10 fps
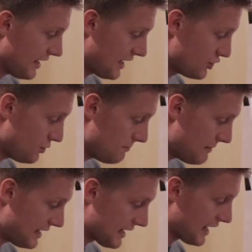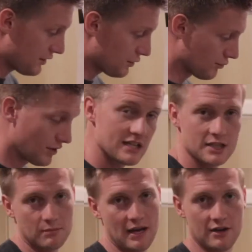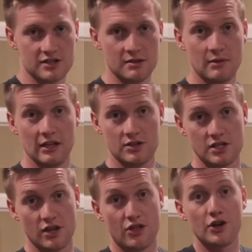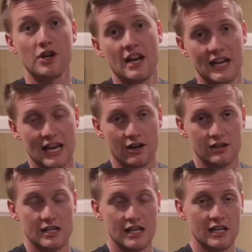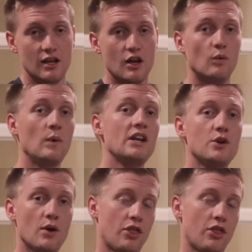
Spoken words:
and you mitigate the risk better. Somebody else does a 30-day guarantee, we do a